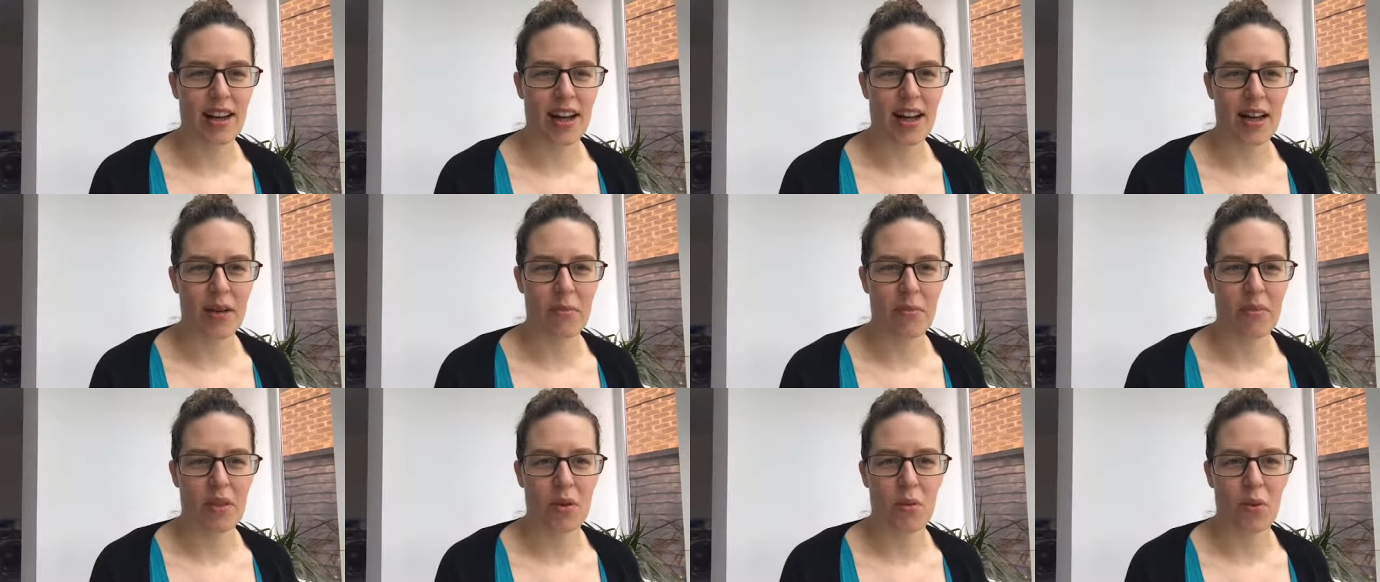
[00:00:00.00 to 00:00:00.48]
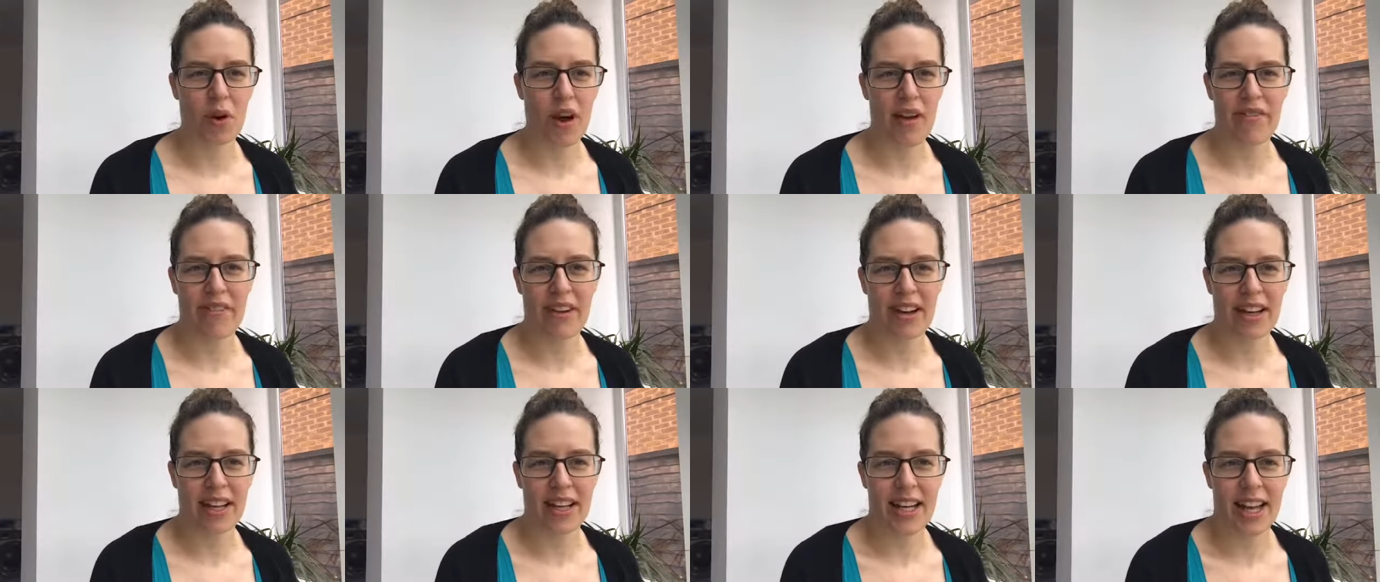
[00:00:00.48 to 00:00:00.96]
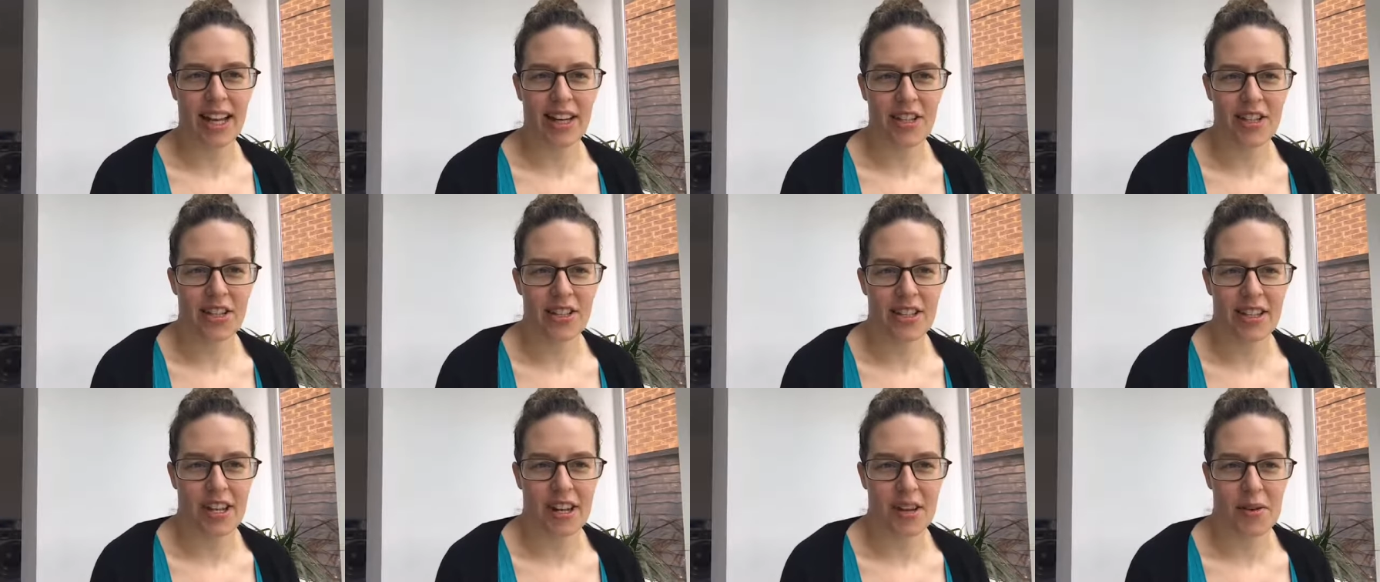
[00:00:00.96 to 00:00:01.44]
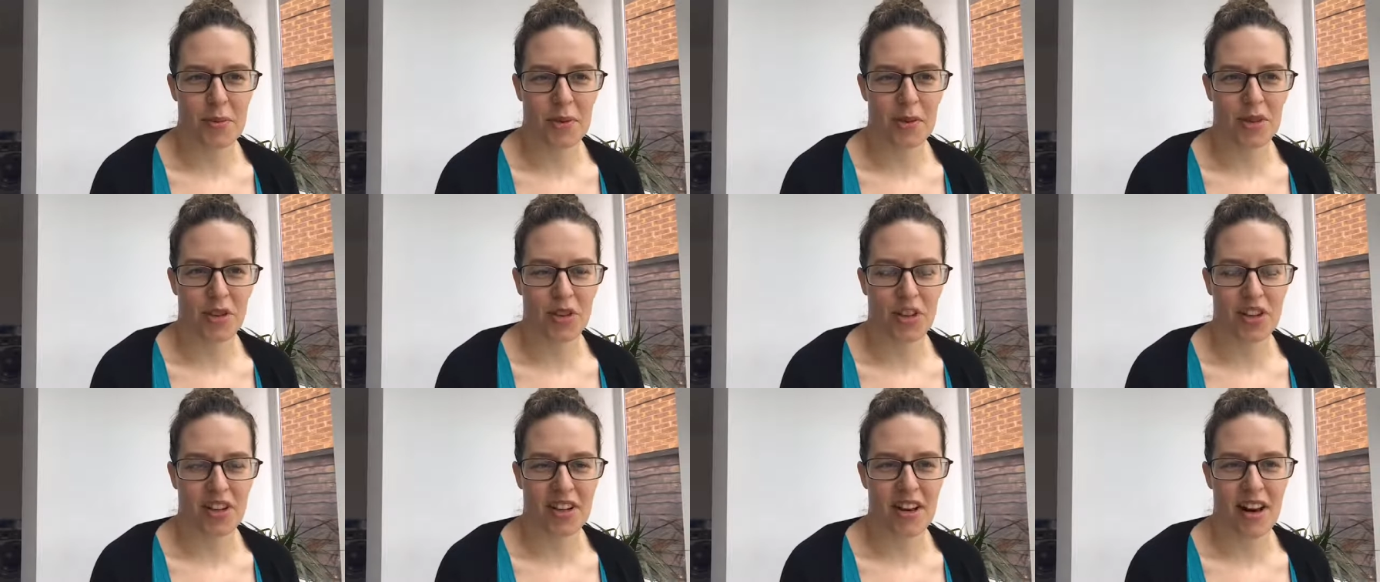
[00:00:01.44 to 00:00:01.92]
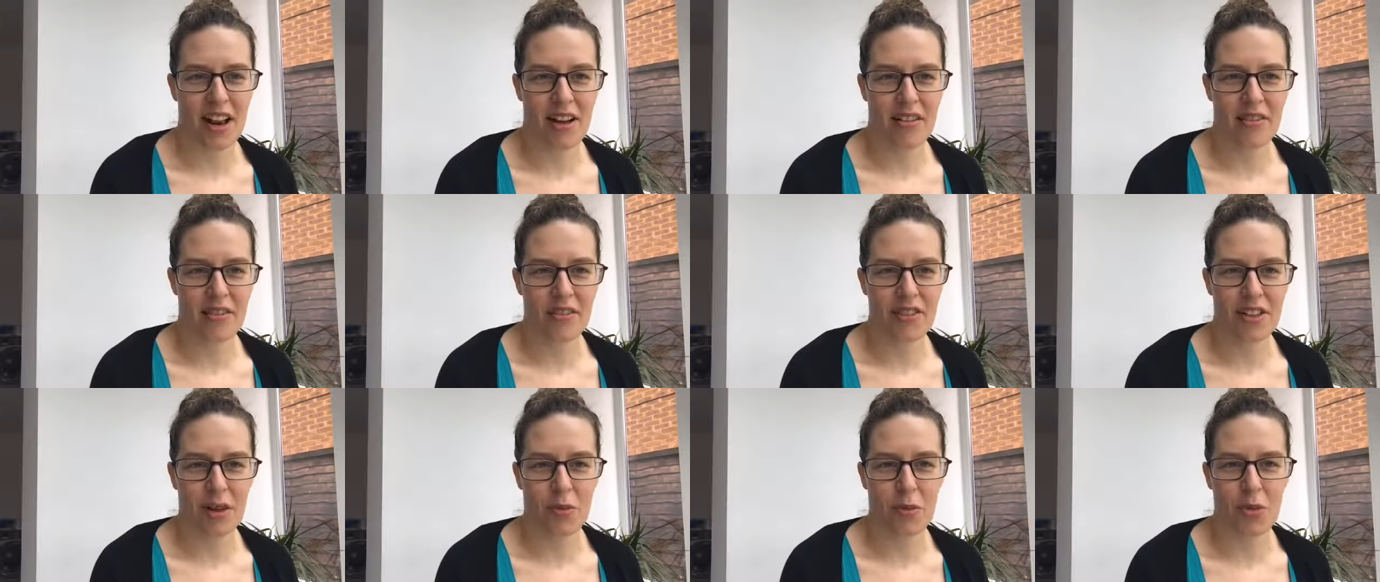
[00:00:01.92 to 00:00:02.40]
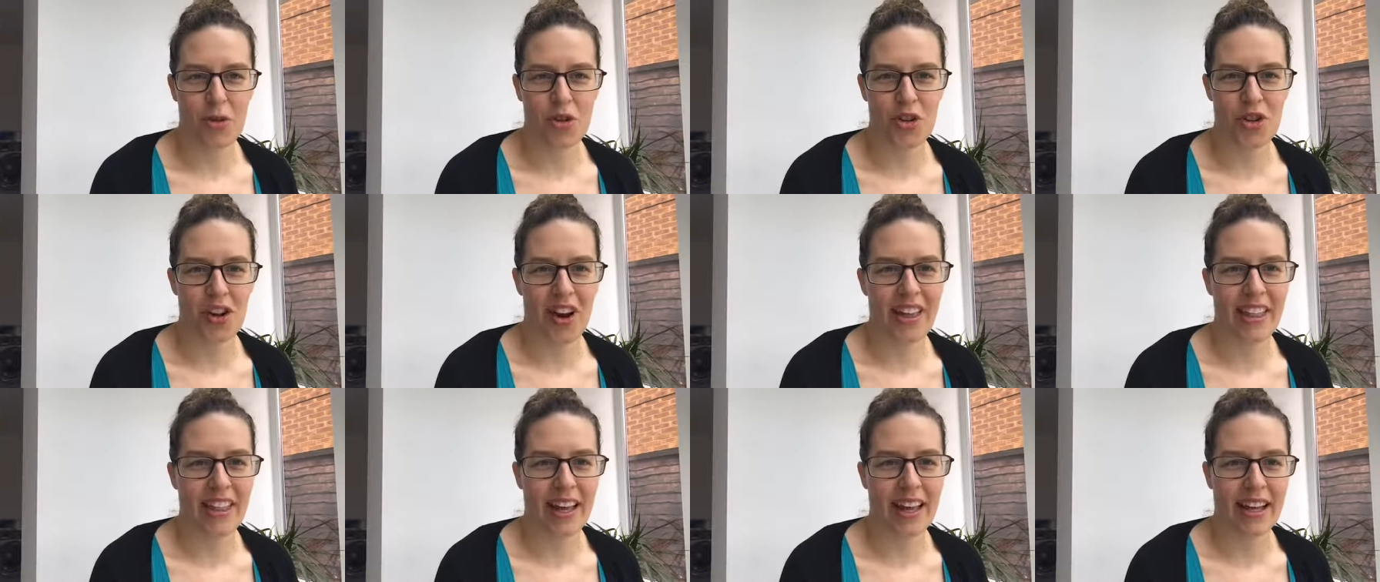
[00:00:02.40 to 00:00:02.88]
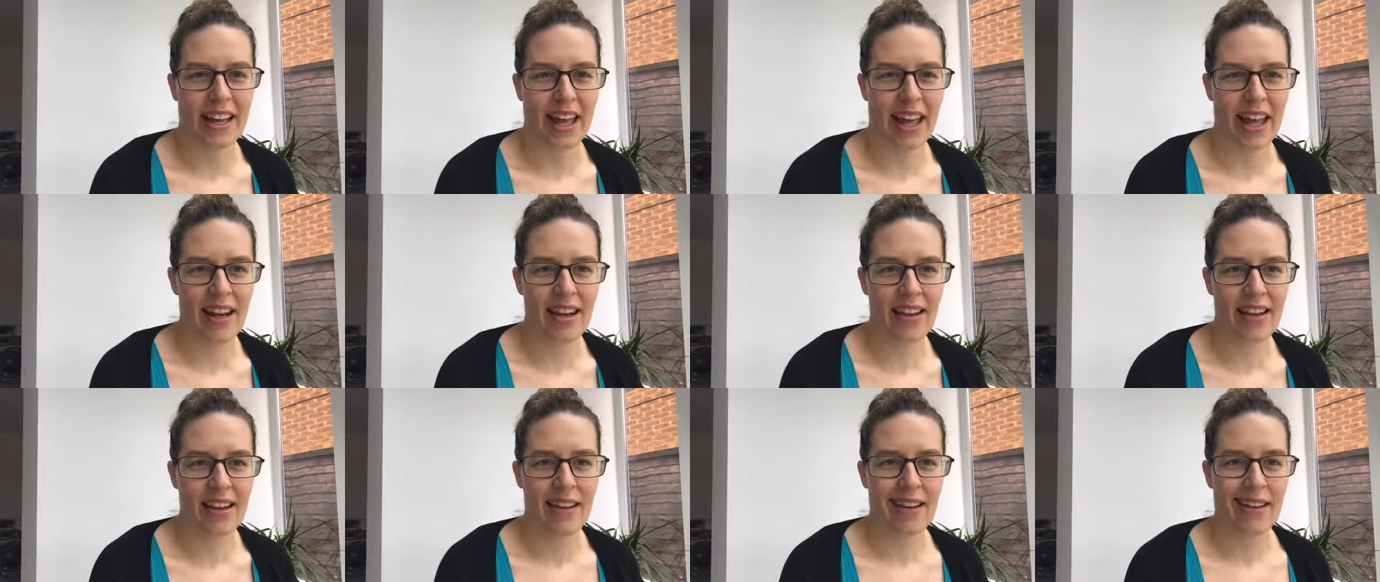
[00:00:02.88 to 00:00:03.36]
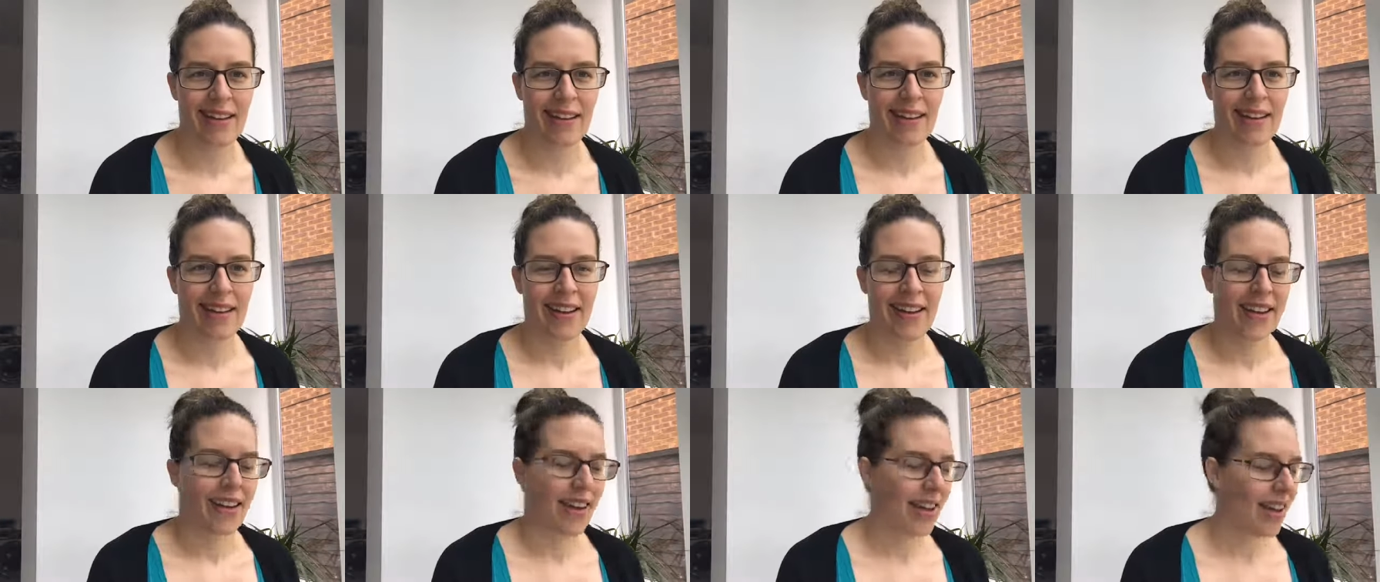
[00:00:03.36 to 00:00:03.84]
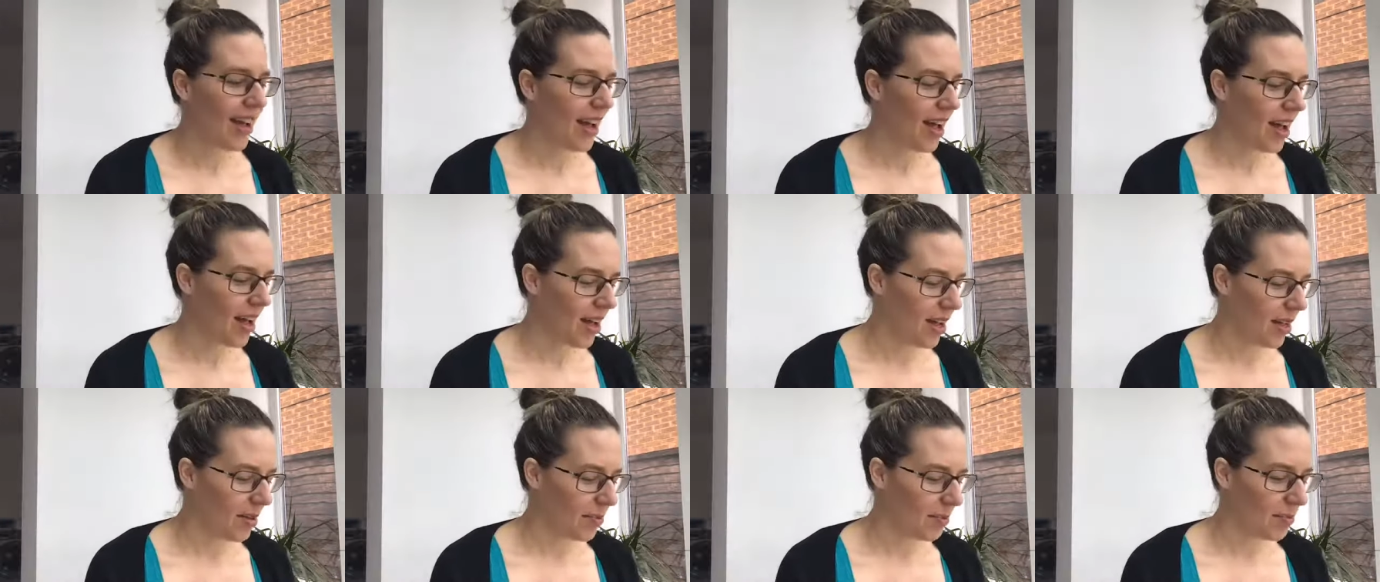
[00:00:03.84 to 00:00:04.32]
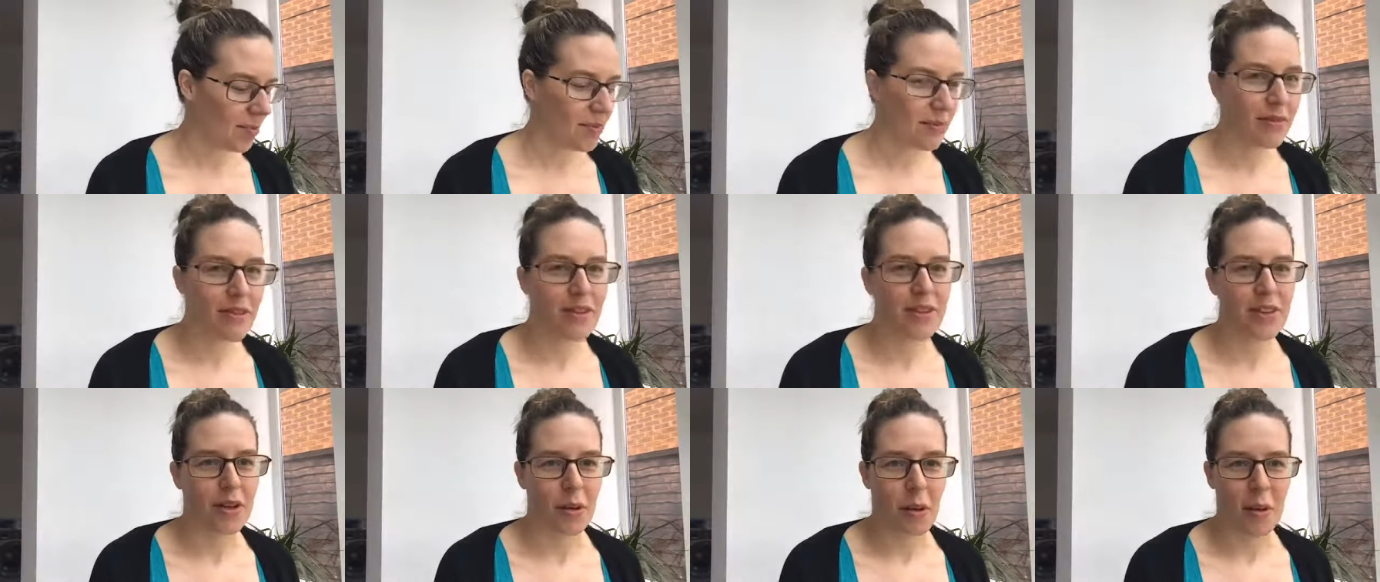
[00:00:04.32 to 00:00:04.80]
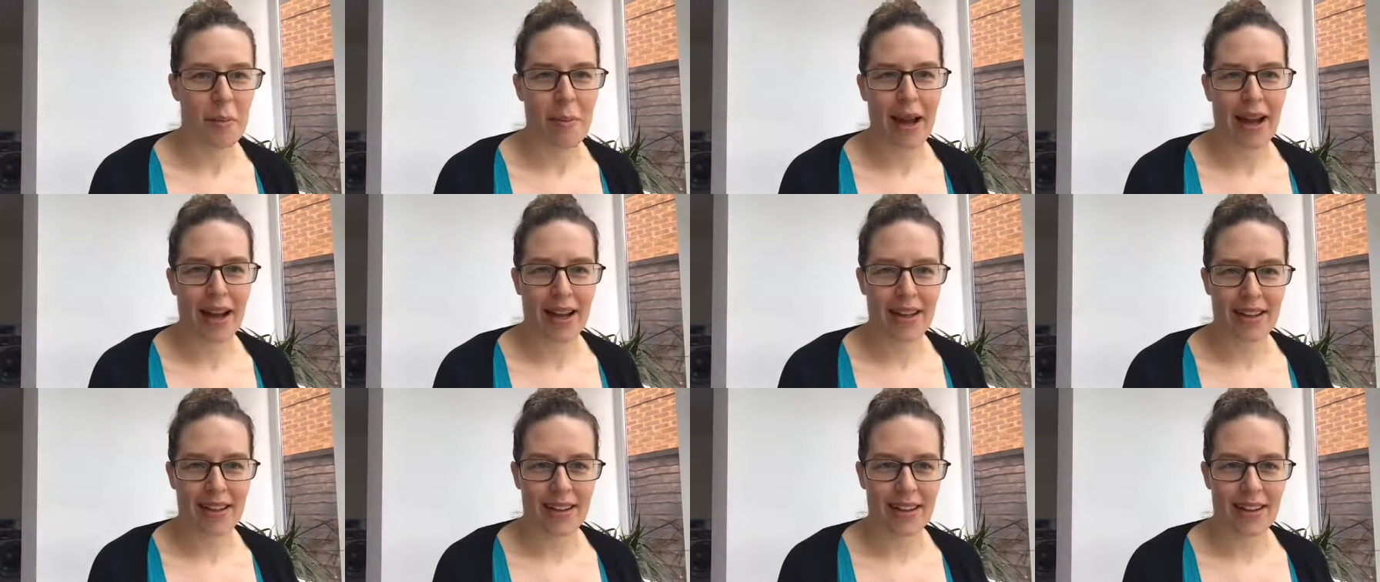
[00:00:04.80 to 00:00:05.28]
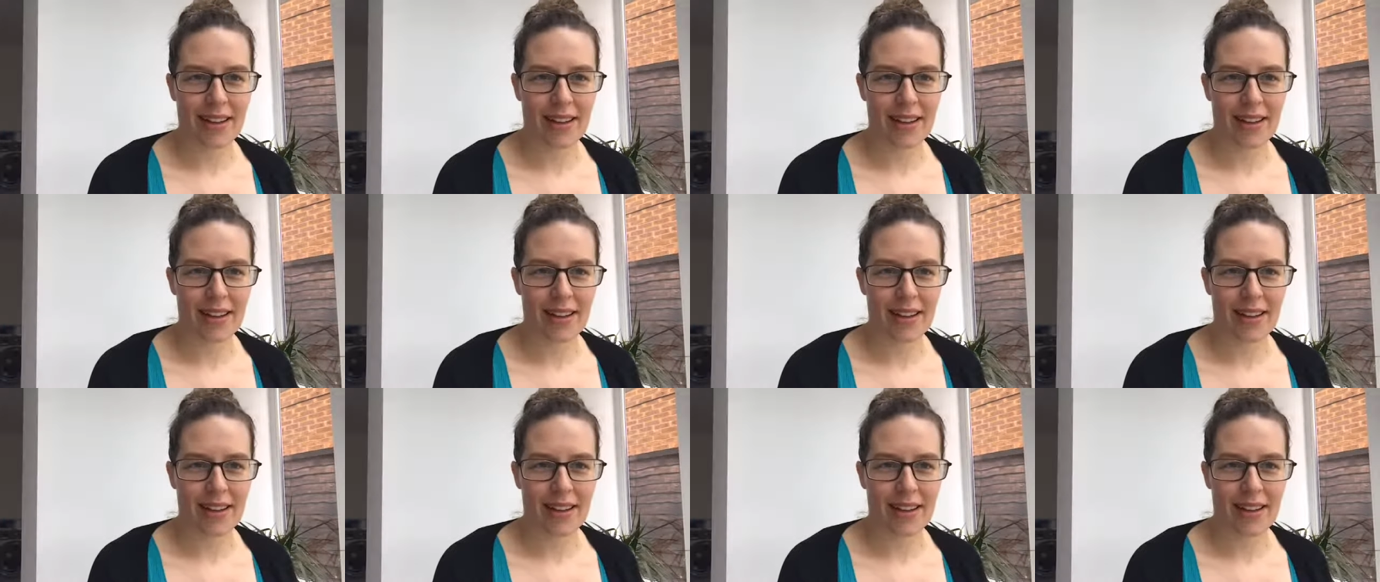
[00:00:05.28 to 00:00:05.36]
the Wi-Fi connection said it wasn't good enough, so we'll try that again. So I'm back.